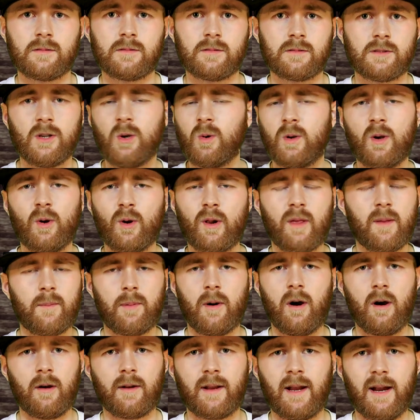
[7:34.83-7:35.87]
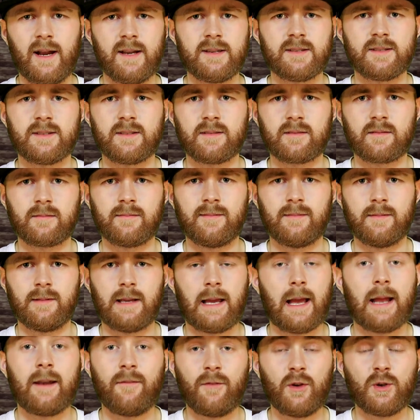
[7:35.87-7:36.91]
Don't go to the park, guys.
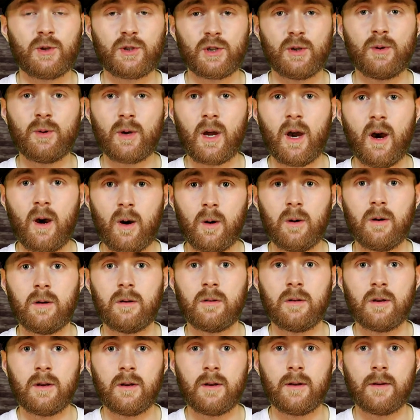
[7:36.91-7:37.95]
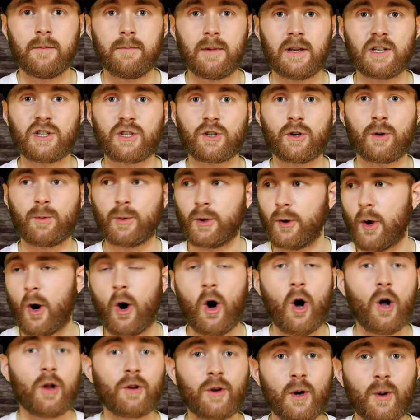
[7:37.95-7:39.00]
And if you do go, make sure we
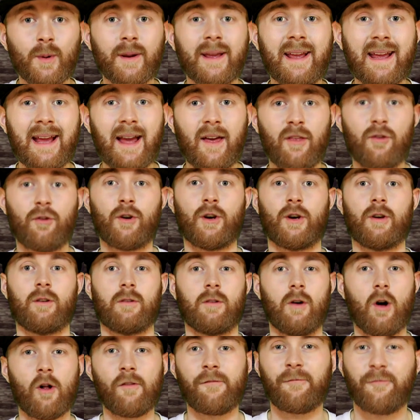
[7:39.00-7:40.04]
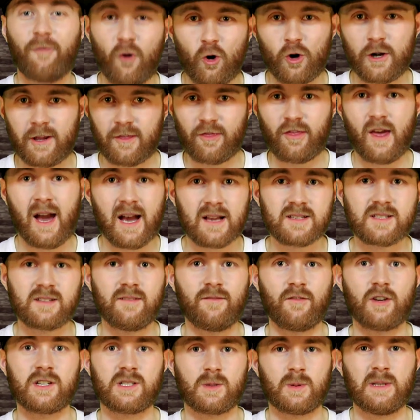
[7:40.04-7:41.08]
all go together, all 40,000
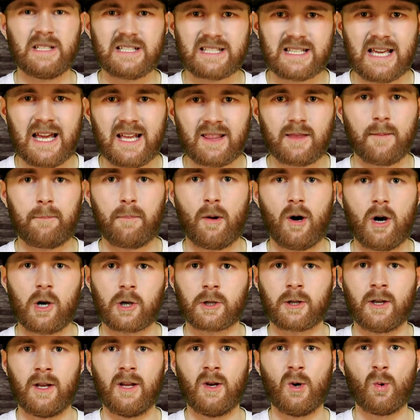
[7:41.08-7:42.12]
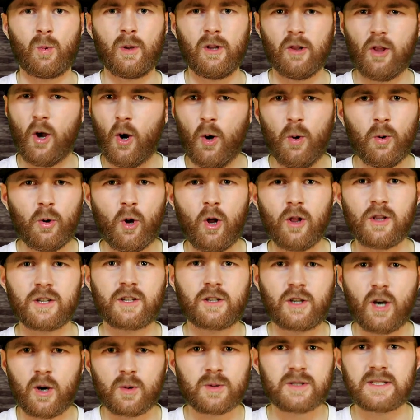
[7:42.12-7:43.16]
of us. We'll take the park. We'll own all
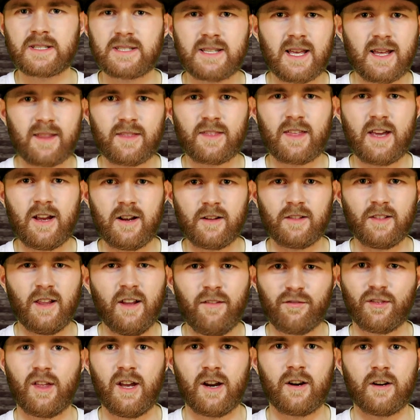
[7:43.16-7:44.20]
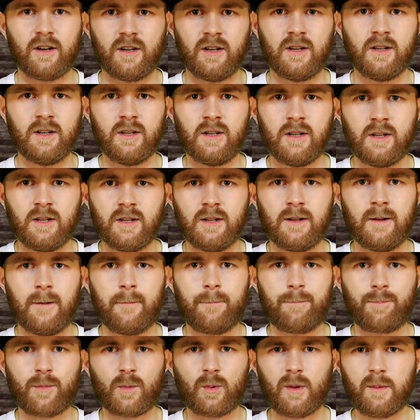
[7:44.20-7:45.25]
the ghosts that live there.
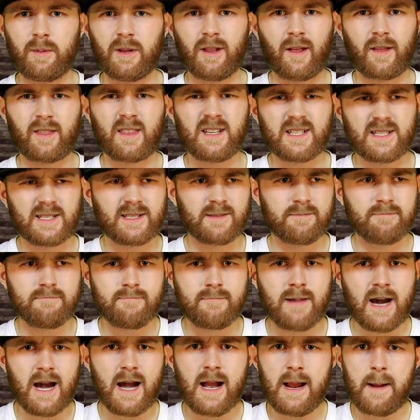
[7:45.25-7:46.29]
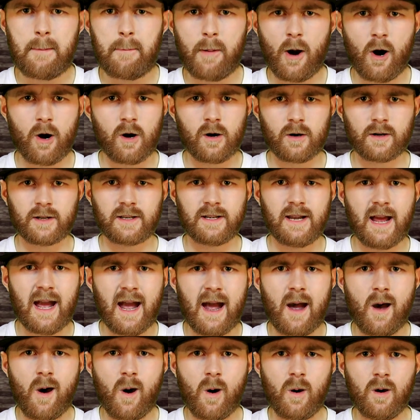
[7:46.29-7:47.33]
We'll be like, this is my park
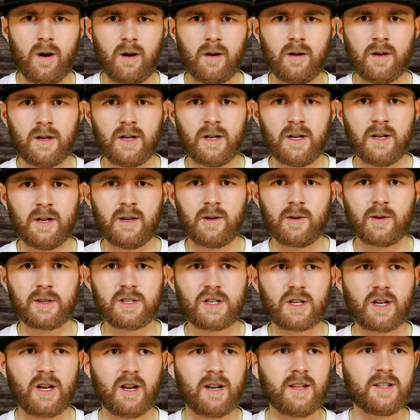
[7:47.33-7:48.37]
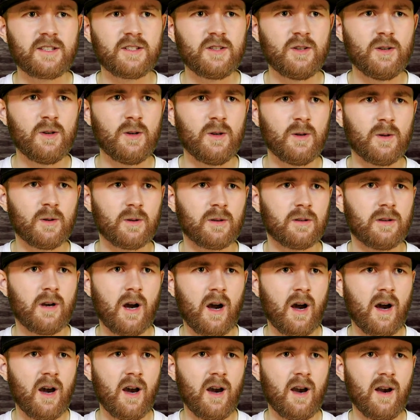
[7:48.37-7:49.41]
now. What you gonna do,
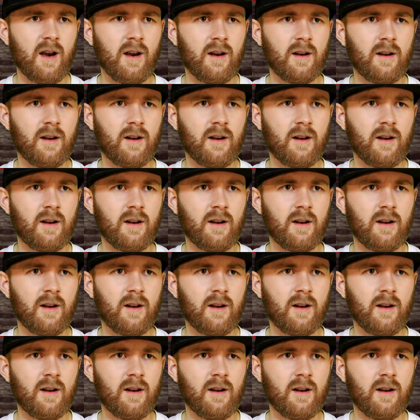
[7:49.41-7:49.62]
huh?